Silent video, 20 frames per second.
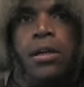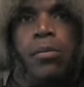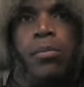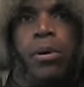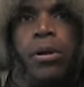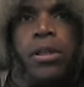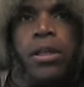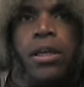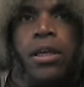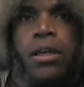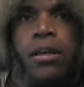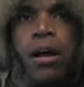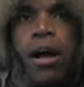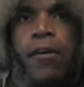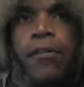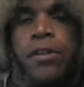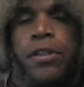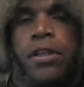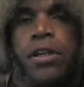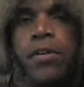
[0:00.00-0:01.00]
But the
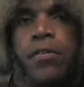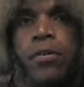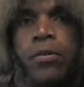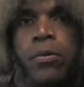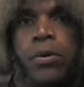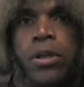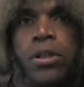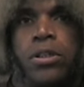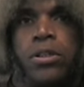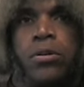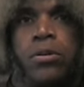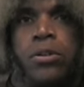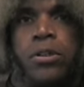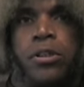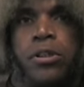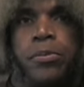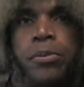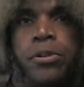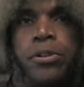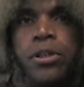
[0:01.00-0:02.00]
Office of Naval
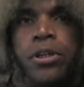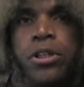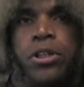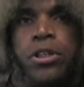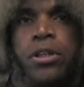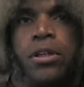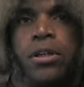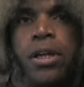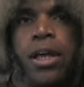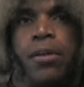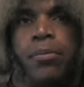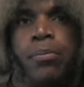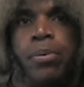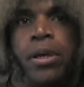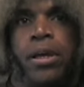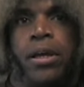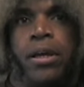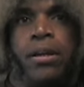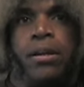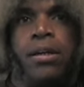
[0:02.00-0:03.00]
Research's position had
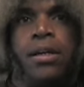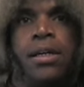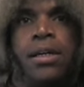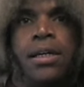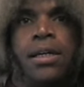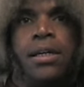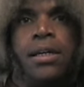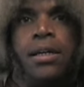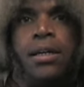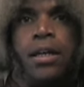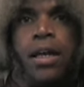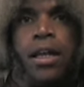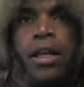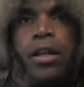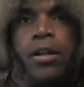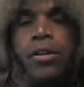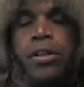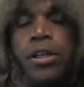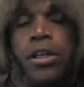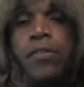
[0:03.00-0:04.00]
been,
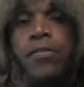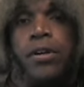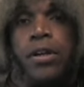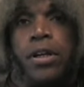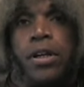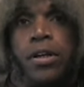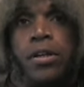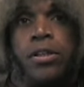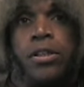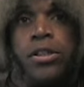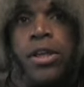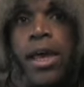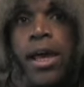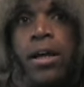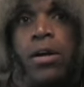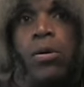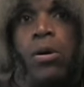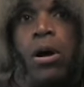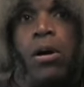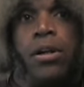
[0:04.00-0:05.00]
and to give it an
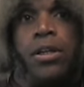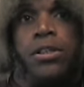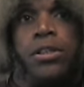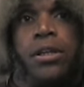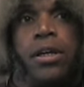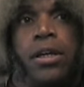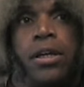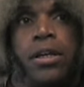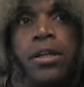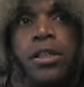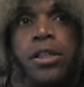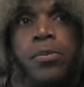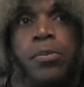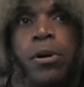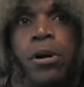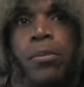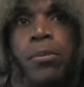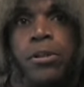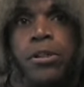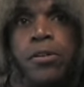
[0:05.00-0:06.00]
exact quote, it said,
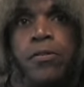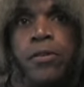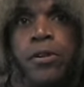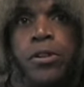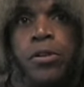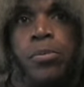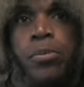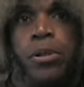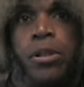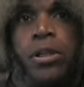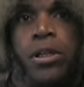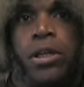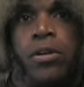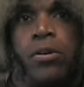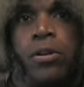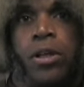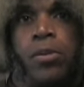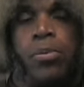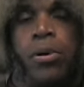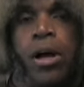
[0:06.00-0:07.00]
"Experiments in visibility
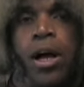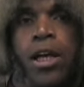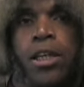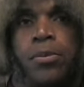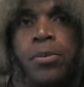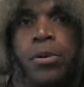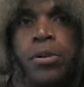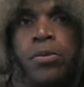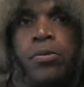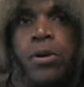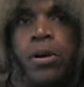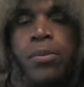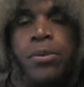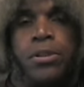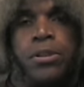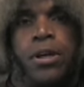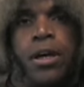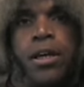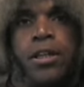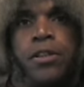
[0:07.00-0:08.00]
are only possible in normal
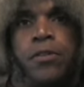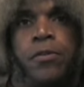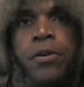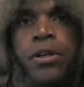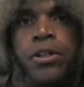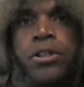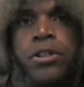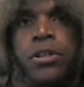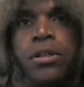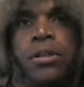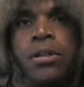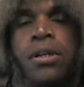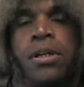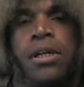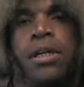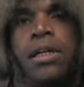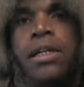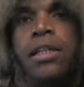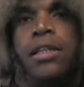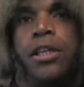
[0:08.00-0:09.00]
science fiction."
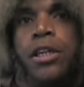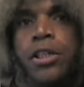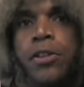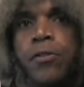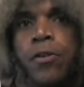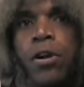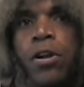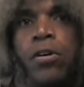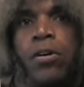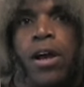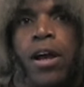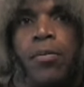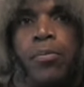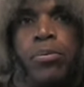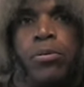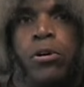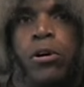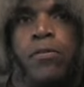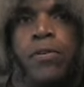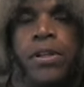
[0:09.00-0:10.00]
This
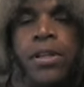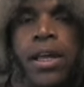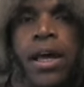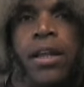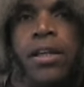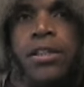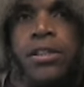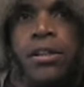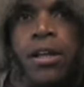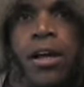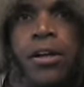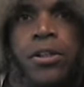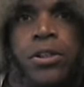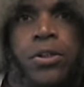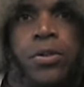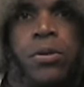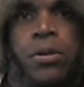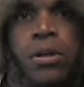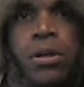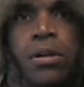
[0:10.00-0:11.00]
photograph proved that that is not
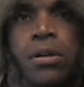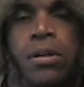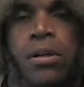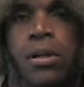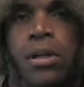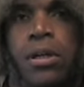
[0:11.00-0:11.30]
true.